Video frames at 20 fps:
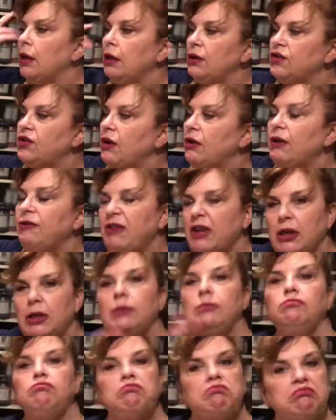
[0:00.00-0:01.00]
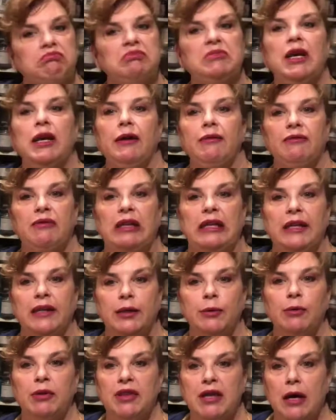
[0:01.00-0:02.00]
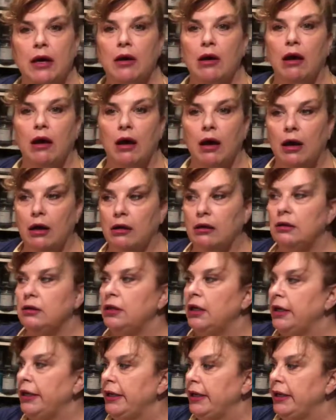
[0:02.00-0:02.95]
So I figured I've cleaned it with alcohol.